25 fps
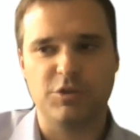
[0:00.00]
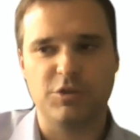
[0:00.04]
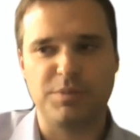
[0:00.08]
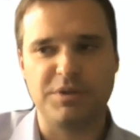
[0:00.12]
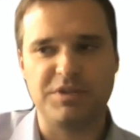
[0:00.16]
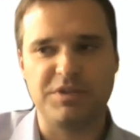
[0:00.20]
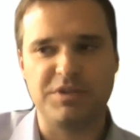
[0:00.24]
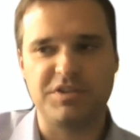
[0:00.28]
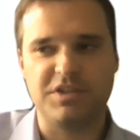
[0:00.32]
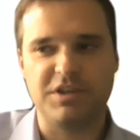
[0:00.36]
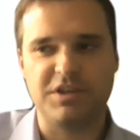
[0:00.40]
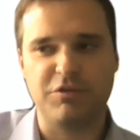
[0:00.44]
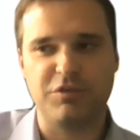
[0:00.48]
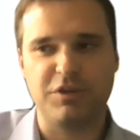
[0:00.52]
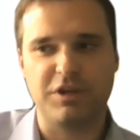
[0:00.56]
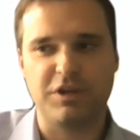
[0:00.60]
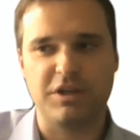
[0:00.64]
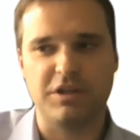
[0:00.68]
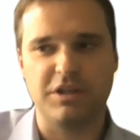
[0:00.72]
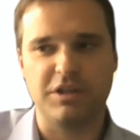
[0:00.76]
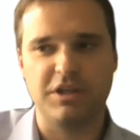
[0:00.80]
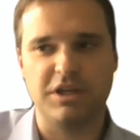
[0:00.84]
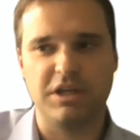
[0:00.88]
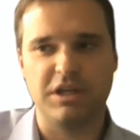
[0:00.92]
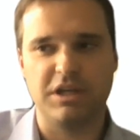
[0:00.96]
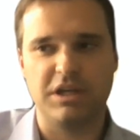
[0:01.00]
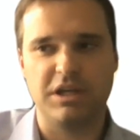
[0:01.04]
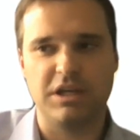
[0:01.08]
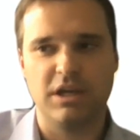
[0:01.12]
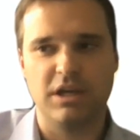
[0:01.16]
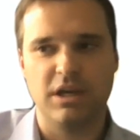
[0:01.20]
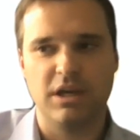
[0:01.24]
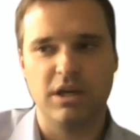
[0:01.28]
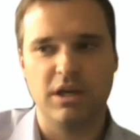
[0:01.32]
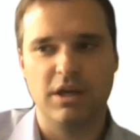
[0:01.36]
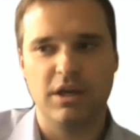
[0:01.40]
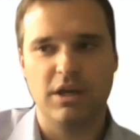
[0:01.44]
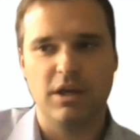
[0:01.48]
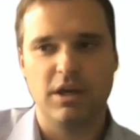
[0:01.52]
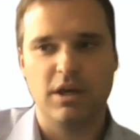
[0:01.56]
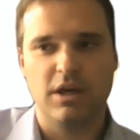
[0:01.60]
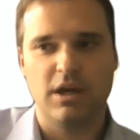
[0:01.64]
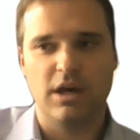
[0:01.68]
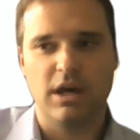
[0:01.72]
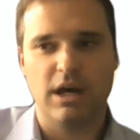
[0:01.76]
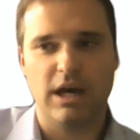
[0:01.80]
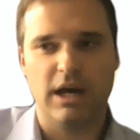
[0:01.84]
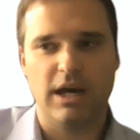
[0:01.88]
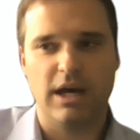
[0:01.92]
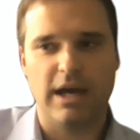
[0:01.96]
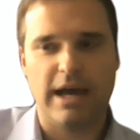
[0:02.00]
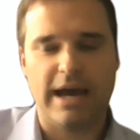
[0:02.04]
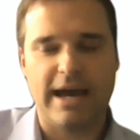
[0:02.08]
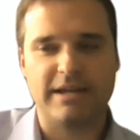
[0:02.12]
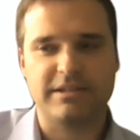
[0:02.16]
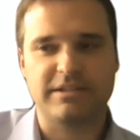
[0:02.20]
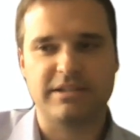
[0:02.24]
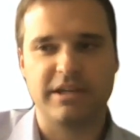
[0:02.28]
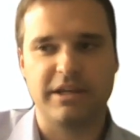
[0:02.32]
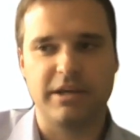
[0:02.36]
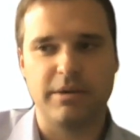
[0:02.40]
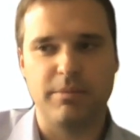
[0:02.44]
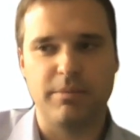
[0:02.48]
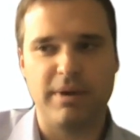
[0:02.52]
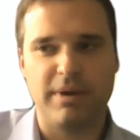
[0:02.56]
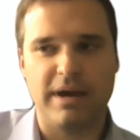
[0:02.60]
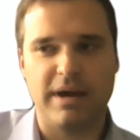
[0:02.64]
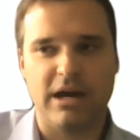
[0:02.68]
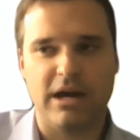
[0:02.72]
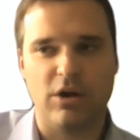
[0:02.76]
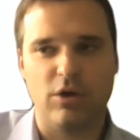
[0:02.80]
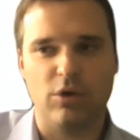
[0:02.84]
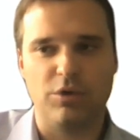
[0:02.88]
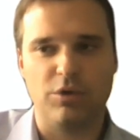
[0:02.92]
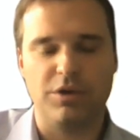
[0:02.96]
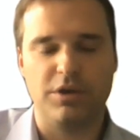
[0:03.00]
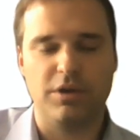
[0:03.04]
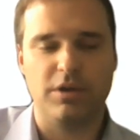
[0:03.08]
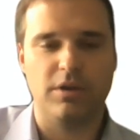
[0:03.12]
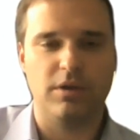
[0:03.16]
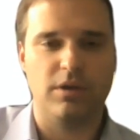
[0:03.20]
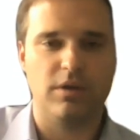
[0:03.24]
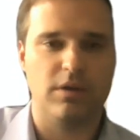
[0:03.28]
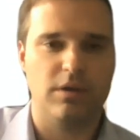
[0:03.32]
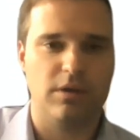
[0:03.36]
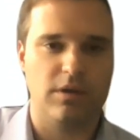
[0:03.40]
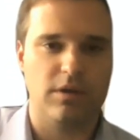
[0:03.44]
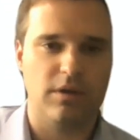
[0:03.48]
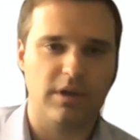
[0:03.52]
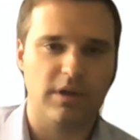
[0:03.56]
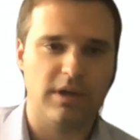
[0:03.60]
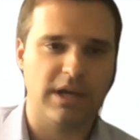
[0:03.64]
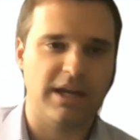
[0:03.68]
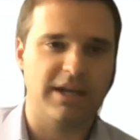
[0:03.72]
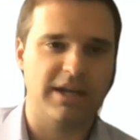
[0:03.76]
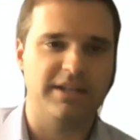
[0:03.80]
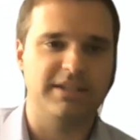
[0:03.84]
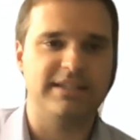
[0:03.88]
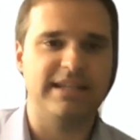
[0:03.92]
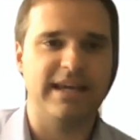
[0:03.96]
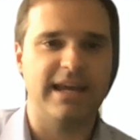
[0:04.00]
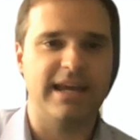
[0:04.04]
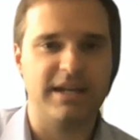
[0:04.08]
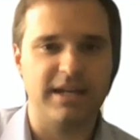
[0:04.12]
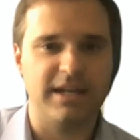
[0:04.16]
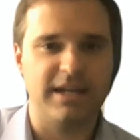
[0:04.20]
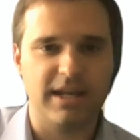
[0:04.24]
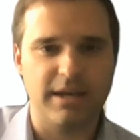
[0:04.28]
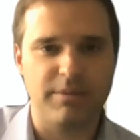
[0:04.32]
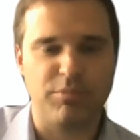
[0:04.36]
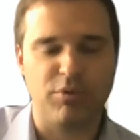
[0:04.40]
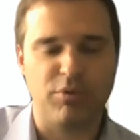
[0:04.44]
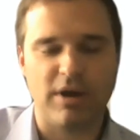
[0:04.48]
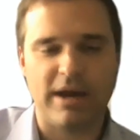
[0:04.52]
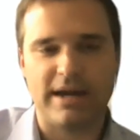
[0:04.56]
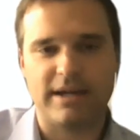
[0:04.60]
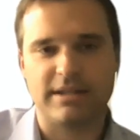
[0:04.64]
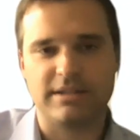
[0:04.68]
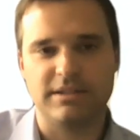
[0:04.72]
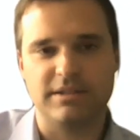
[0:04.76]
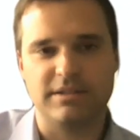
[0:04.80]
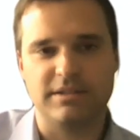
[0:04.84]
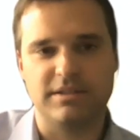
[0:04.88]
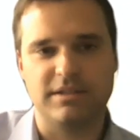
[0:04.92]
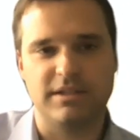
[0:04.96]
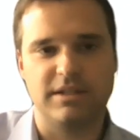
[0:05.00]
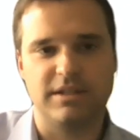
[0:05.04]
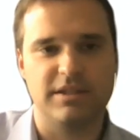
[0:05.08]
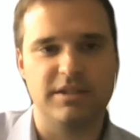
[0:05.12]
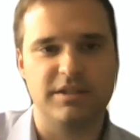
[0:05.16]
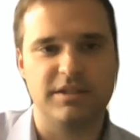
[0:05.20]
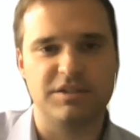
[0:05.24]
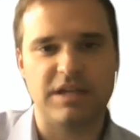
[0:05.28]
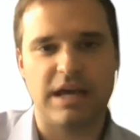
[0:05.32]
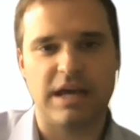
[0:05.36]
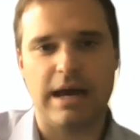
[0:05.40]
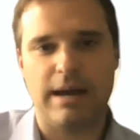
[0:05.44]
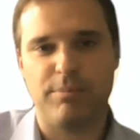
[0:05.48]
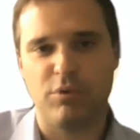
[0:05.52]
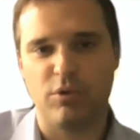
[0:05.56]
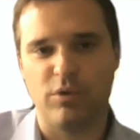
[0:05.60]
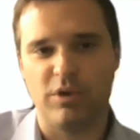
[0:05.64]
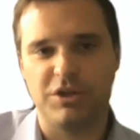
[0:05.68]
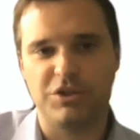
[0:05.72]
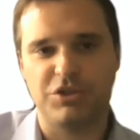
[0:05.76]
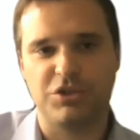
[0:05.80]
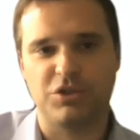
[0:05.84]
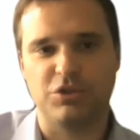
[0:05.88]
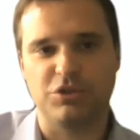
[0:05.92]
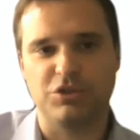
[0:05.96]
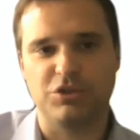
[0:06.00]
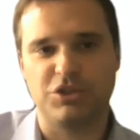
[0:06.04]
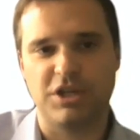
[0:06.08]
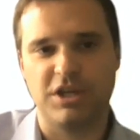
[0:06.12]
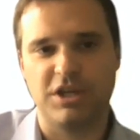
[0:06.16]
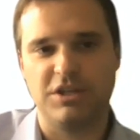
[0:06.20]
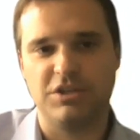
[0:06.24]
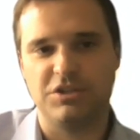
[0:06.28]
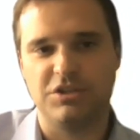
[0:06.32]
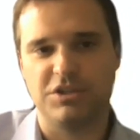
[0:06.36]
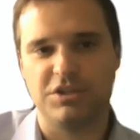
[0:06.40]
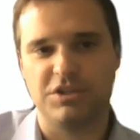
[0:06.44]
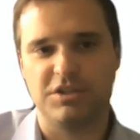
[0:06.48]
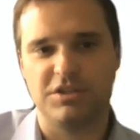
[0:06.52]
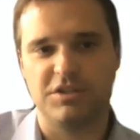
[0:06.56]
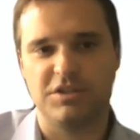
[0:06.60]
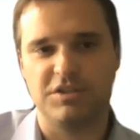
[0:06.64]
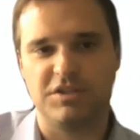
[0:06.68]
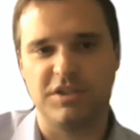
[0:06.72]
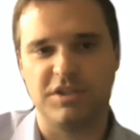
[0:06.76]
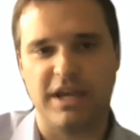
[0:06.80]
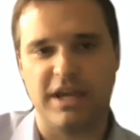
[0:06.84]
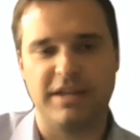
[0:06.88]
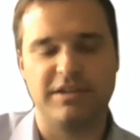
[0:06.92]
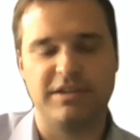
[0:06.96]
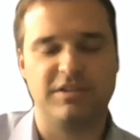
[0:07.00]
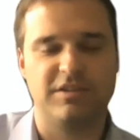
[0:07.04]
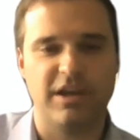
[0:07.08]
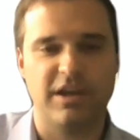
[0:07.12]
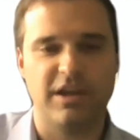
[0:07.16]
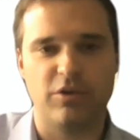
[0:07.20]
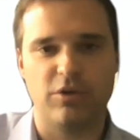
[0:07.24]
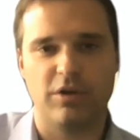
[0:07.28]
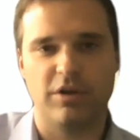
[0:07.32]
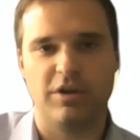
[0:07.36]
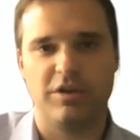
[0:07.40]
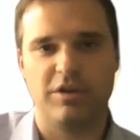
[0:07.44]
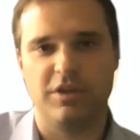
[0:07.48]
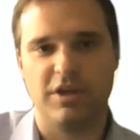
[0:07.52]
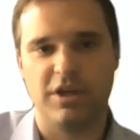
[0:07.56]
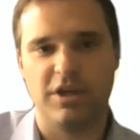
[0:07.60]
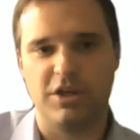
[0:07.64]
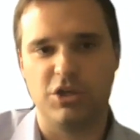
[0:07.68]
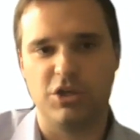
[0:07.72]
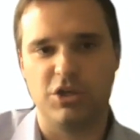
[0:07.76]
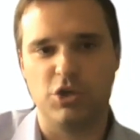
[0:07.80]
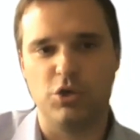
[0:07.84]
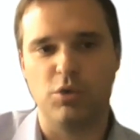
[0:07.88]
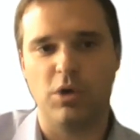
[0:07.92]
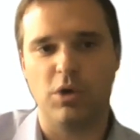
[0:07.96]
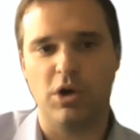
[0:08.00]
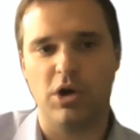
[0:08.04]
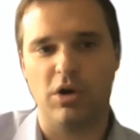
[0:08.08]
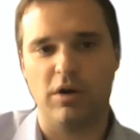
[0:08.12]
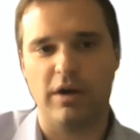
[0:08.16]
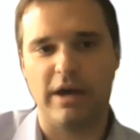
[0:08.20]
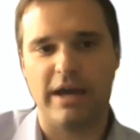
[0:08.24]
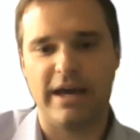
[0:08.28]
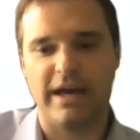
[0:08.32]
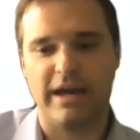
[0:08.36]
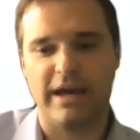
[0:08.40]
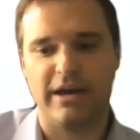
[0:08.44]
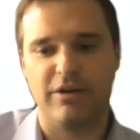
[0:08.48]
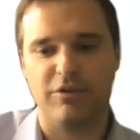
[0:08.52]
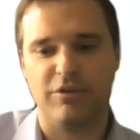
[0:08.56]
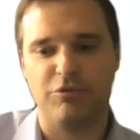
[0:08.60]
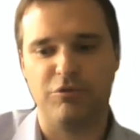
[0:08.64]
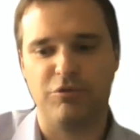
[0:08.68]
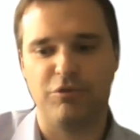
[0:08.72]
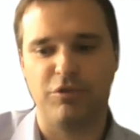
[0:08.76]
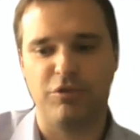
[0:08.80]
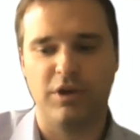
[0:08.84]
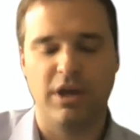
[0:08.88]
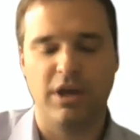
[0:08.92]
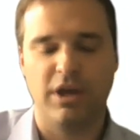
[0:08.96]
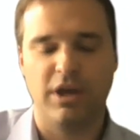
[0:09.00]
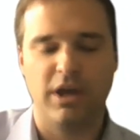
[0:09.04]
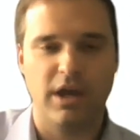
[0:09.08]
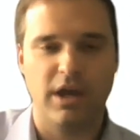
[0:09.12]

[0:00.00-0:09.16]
specifically asking about kind of day-to-day practices, operational changes, et cetera, that you all have